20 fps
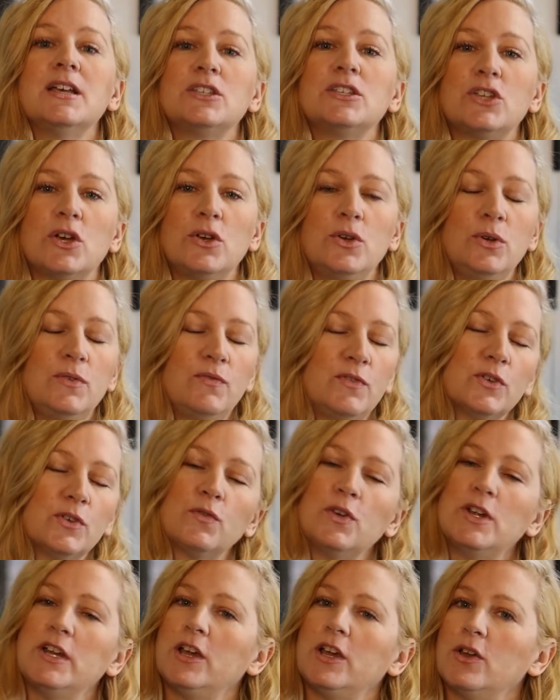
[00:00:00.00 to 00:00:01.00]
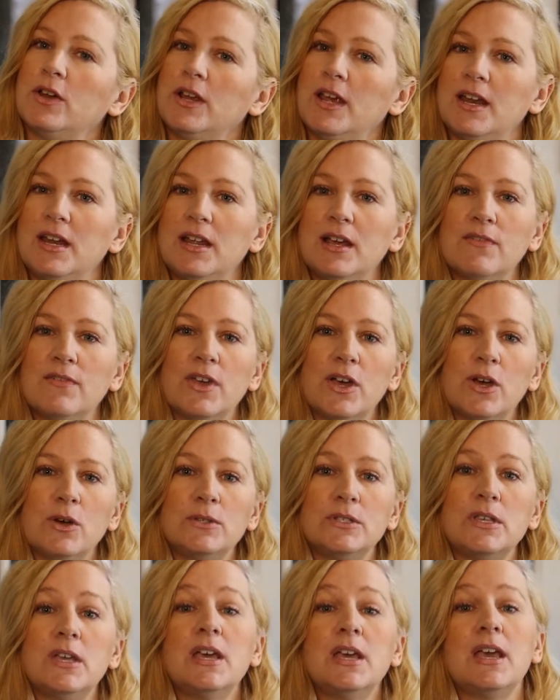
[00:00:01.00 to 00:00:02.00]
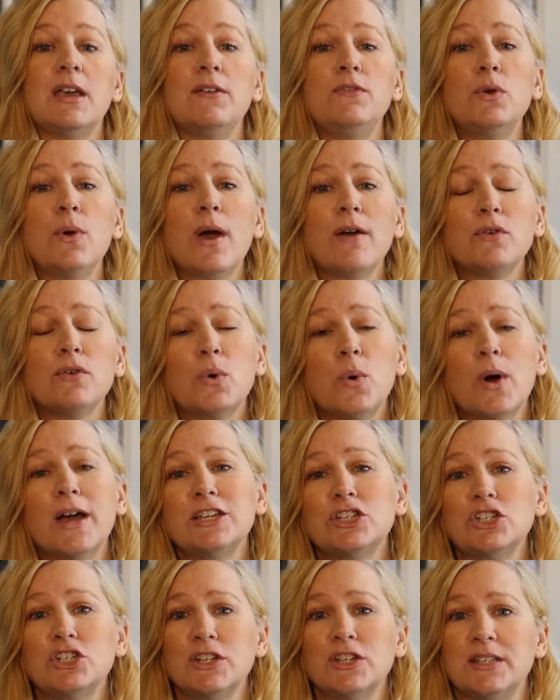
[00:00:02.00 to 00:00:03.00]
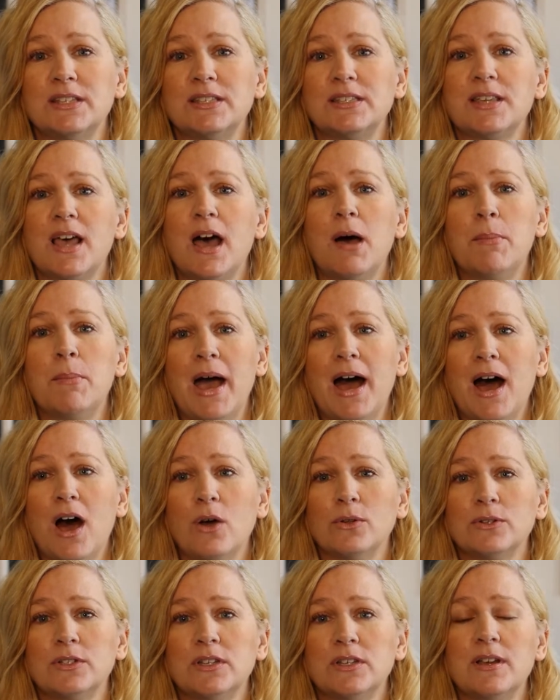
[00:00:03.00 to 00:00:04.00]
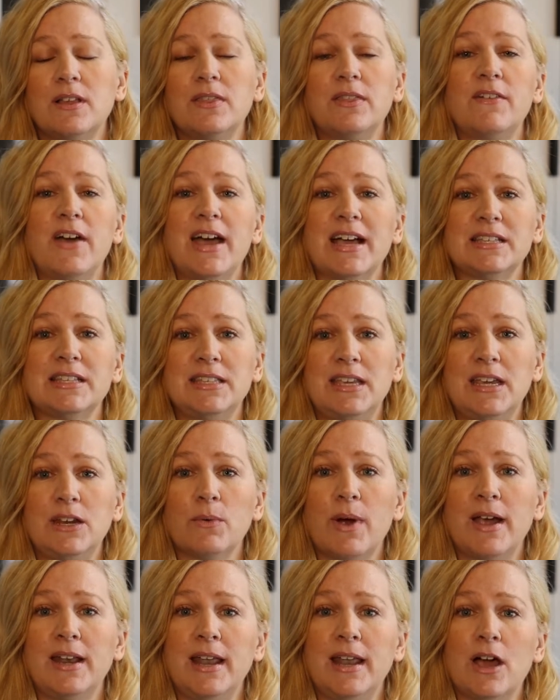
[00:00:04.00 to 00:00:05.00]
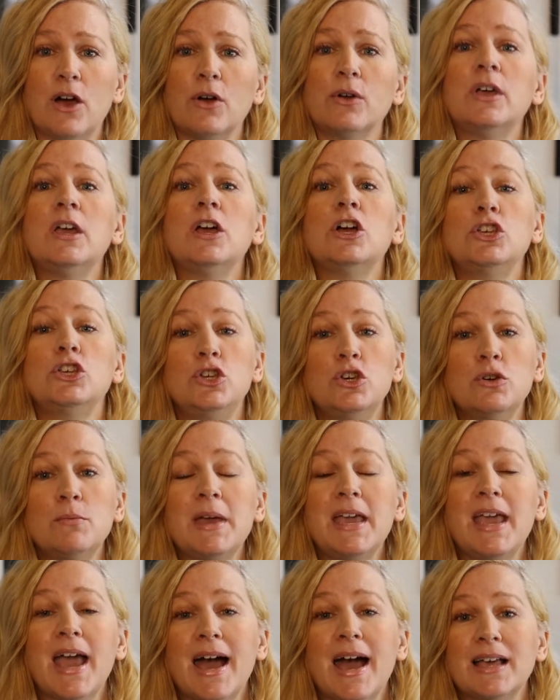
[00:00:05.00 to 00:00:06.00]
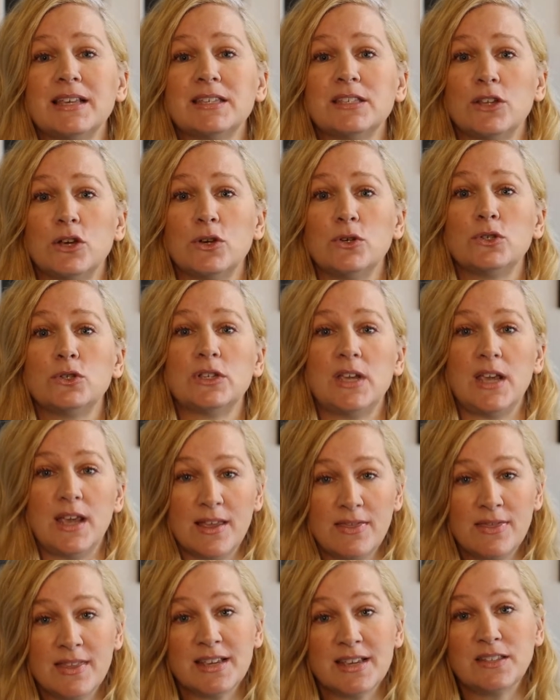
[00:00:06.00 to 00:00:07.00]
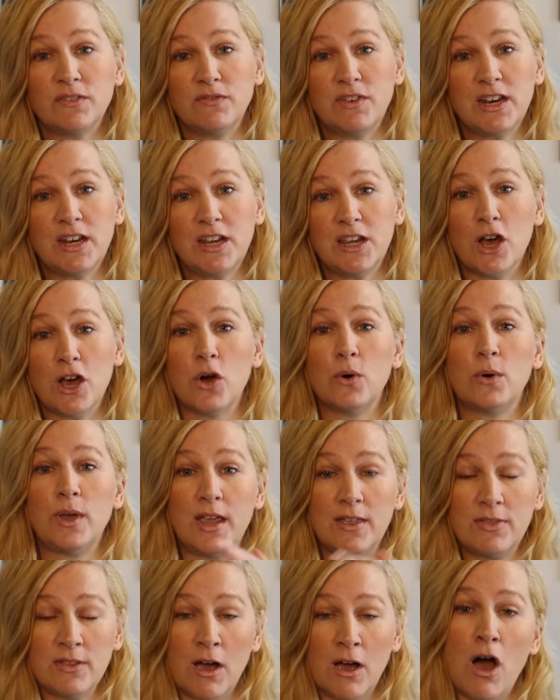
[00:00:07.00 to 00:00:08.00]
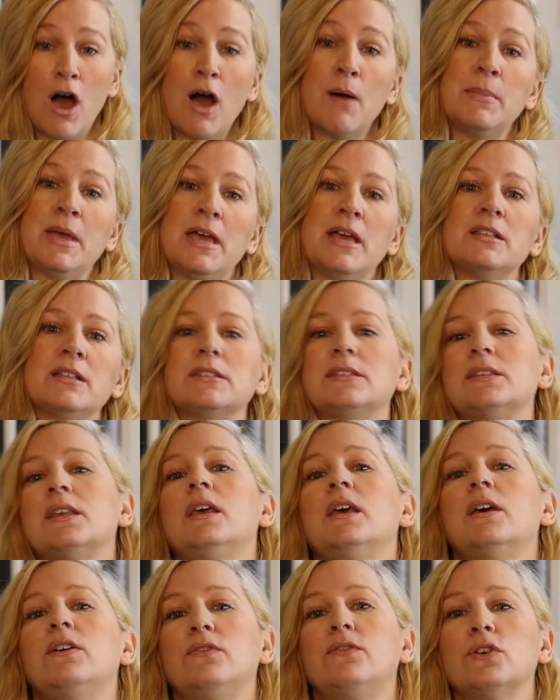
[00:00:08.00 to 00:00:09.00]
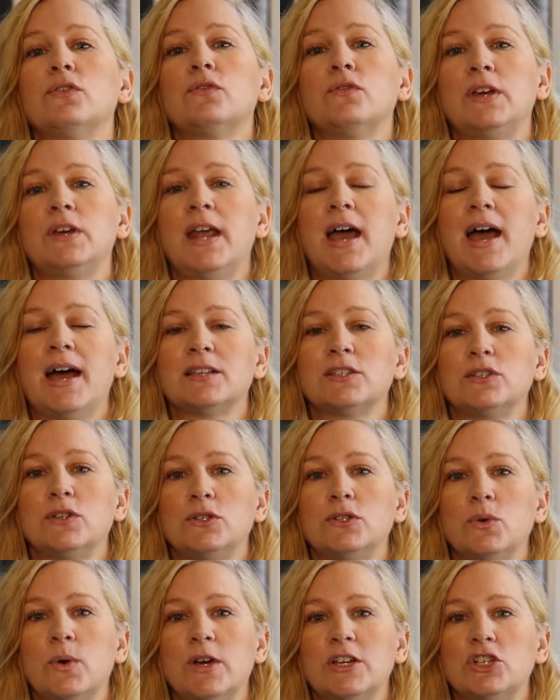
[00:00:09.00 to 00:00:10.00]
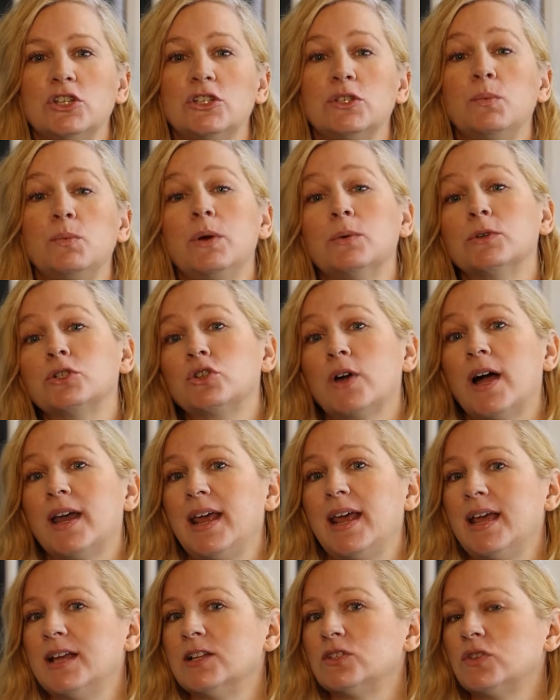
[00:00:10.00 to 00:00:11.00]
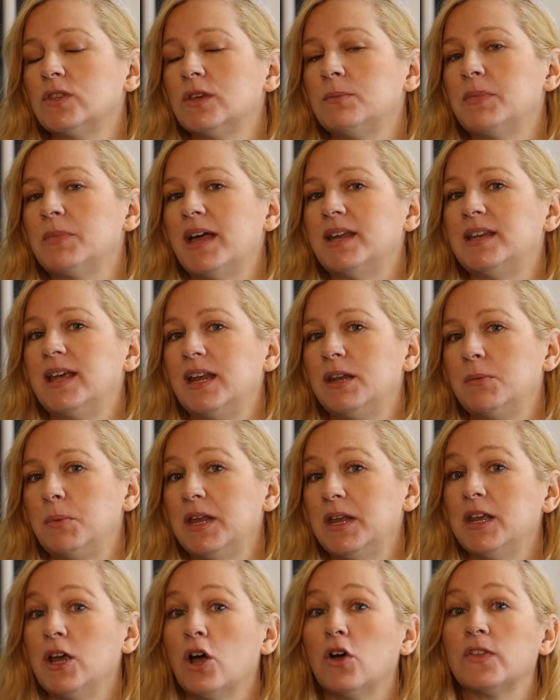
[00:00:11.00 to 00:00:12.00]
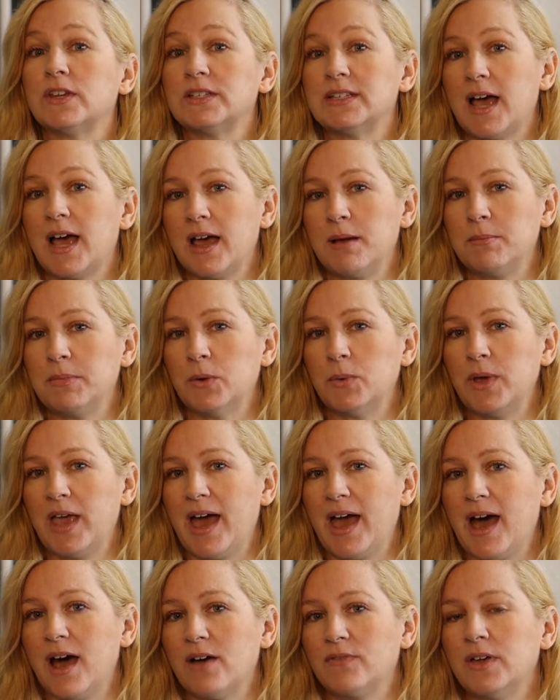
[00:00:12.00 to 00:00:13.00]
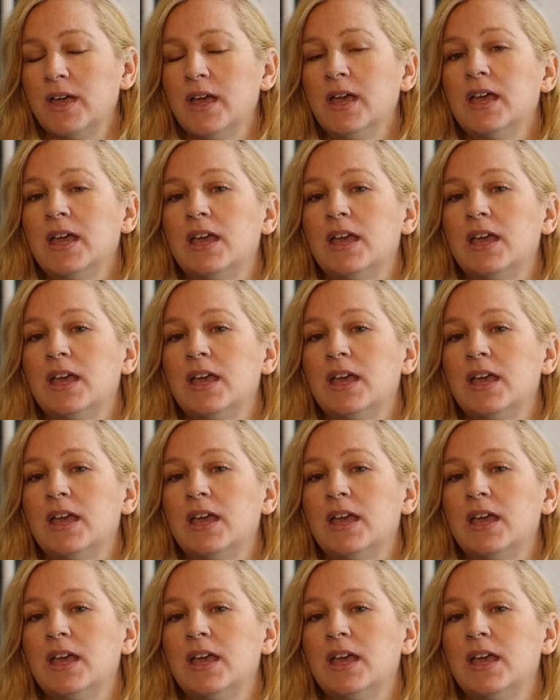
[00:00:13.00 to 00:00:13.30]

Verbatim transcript: So you feel free to go to any of those. If you have questions about the vaccine right now, you may ask those in this video in the comments. Feel free to ask those questions. We will try to answer them that day depending on the time that we have.